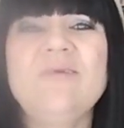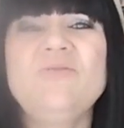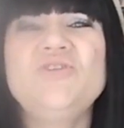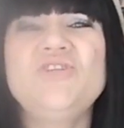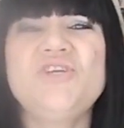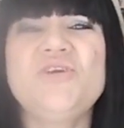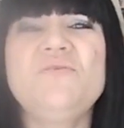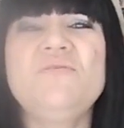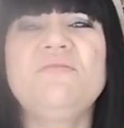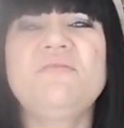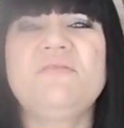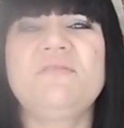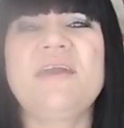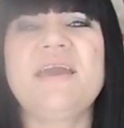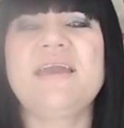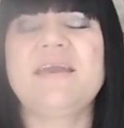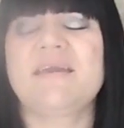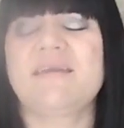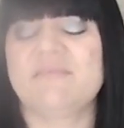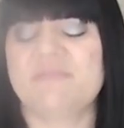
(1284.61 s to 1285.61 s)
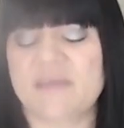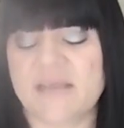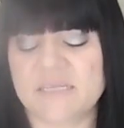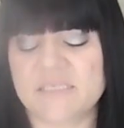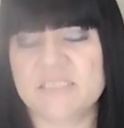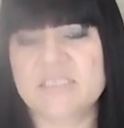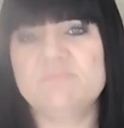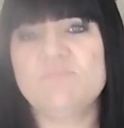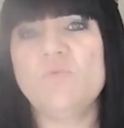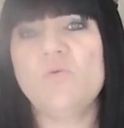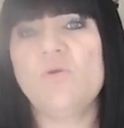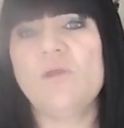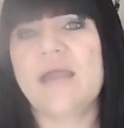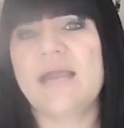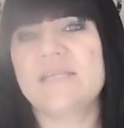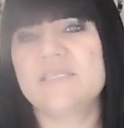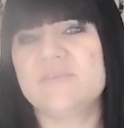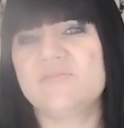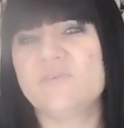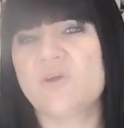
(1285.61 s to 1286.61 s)
do you think that small
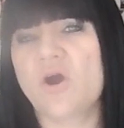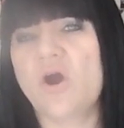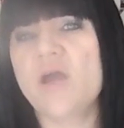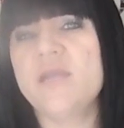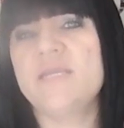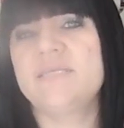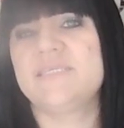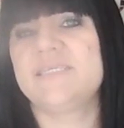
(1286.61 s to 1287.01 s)
act of kindness